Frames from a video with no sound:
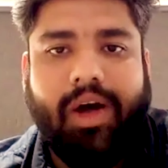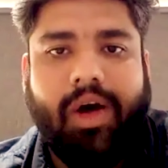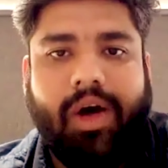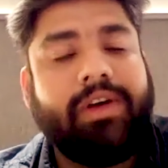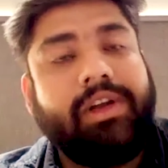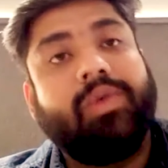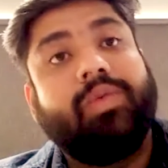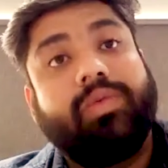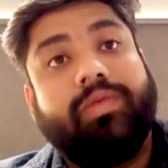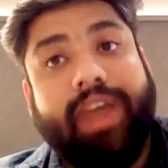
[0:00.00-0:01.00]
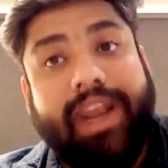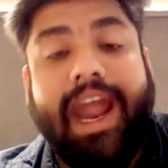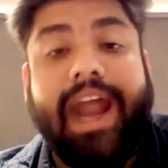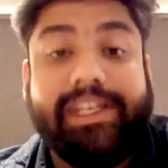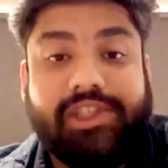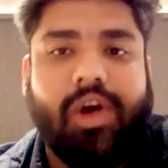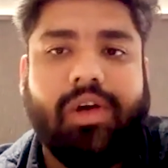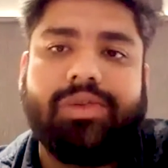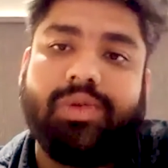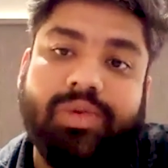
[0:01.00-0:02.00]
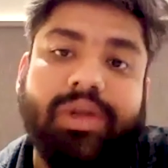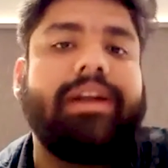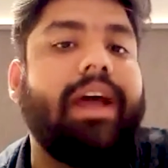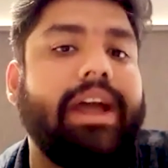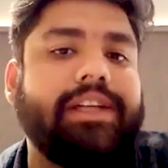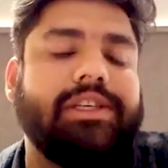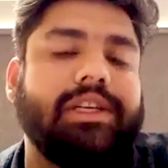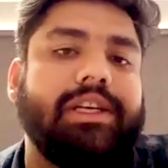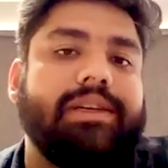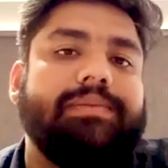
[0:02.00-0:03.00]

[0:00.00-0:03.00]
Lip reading: or were you very headstrong through the entire journey?